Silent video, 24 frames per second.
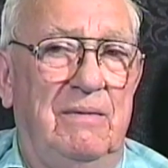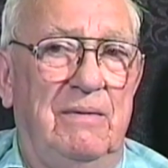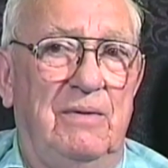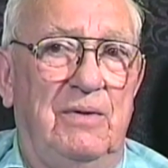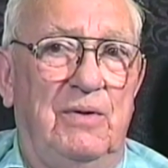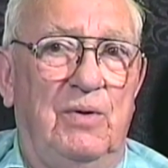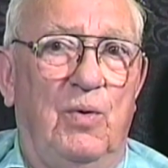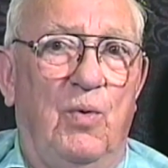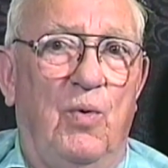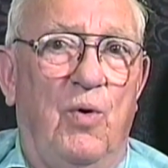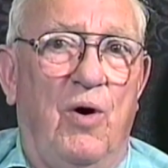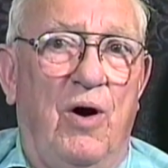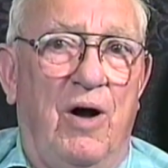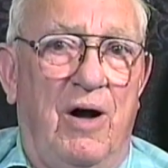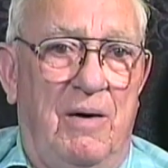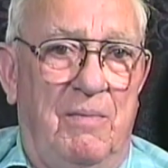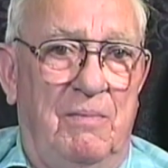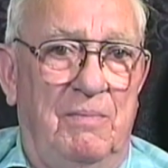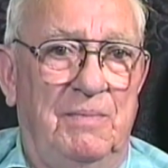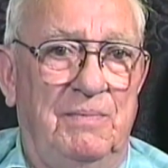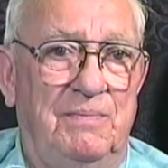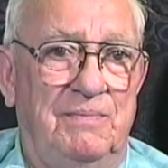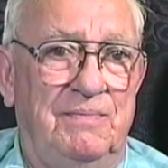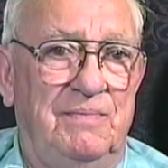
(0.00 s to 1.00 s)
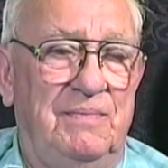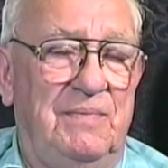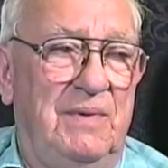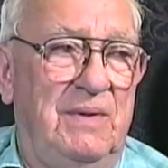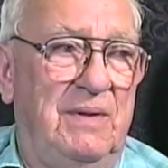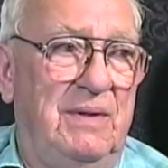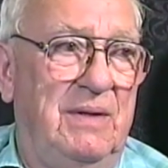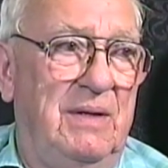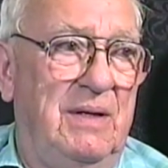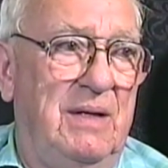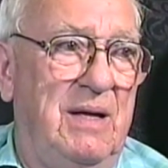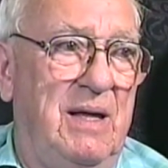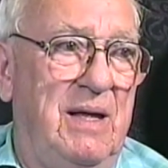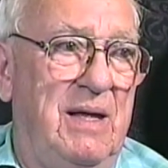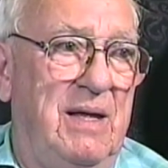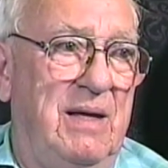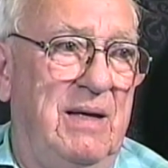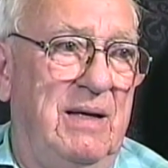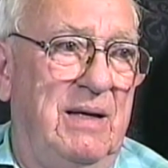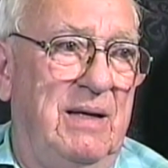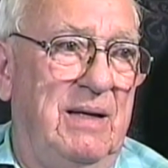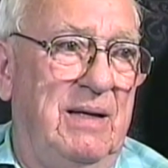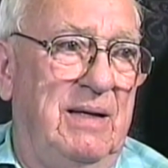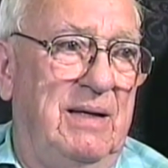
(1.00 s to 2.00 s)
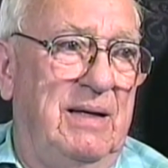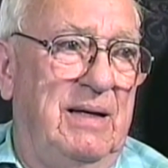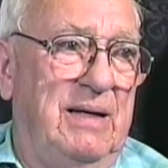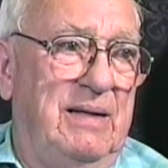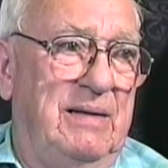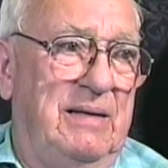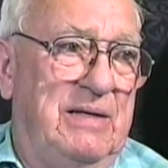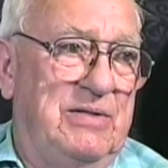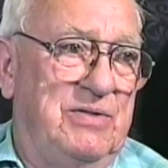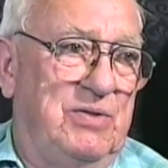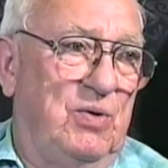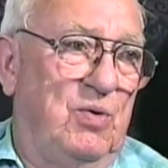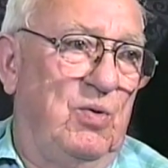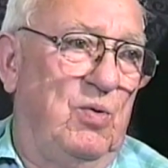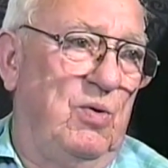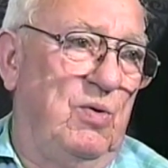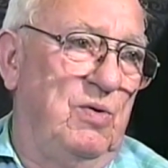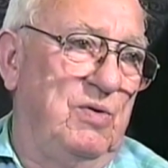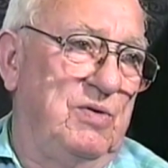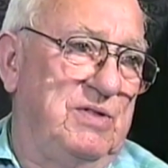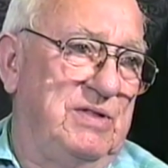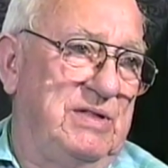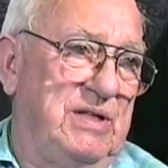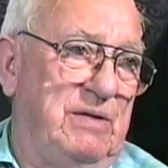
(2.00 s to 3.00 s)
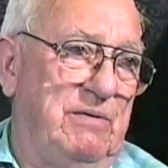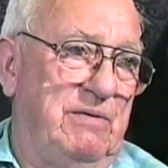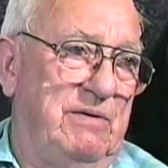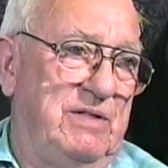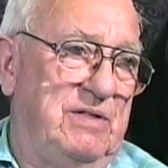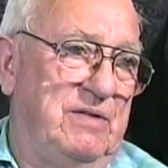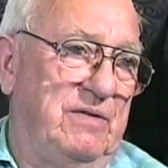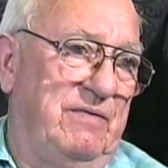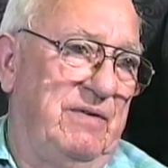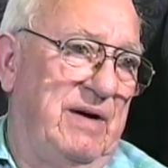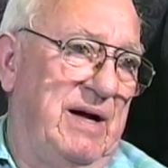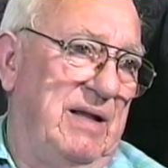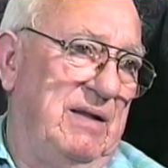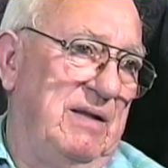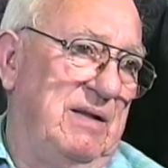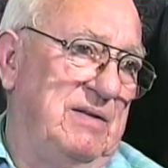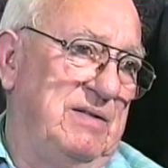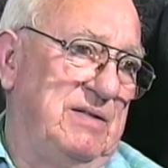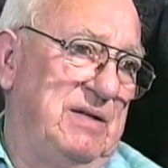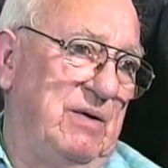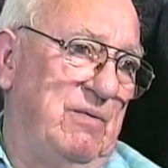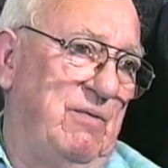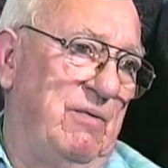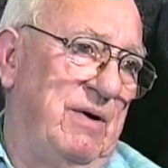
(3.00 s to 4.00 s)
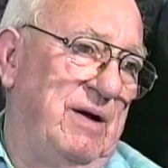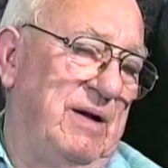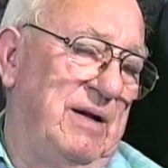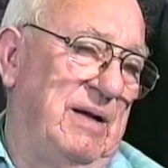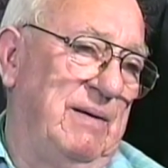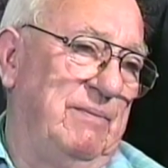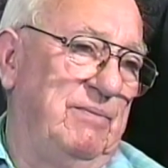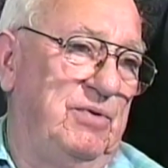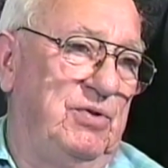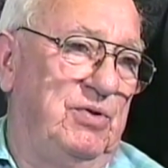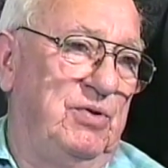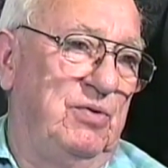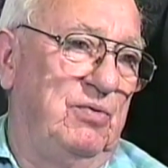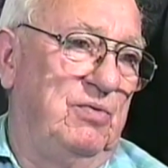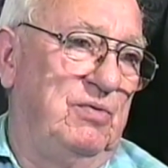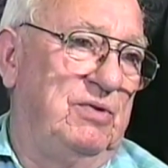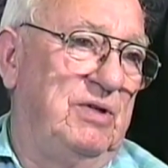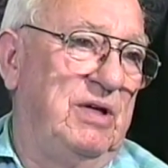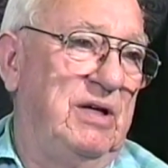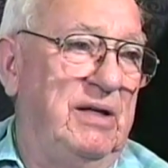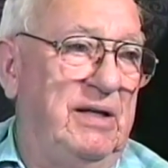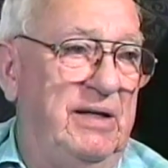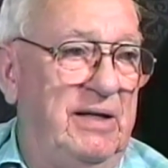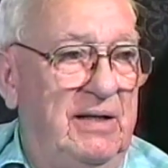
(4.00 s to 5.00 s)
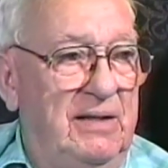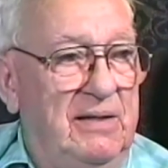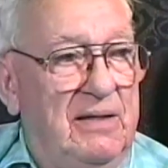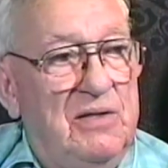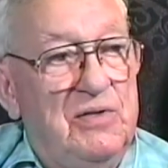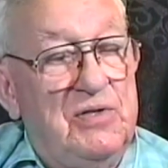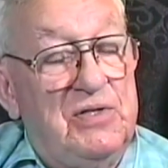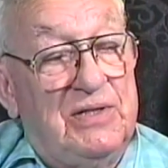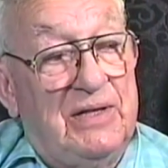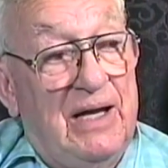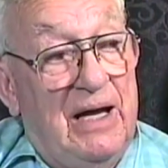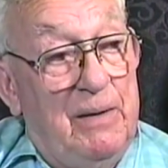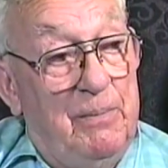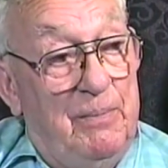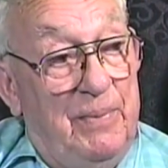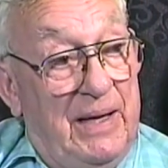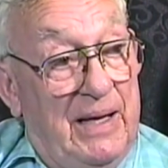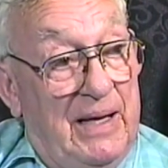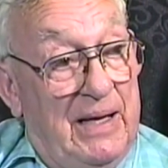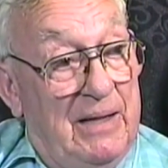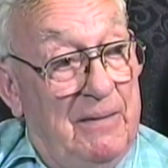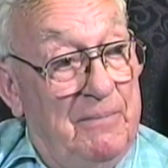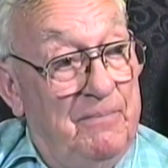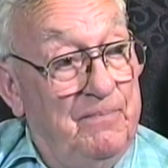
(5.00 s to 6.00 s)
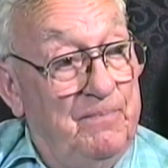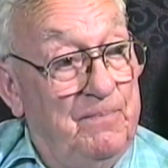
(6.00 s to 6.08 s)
Guam, mm -hmm. and there's a whole series of islands that run up to Tinian and Saipan.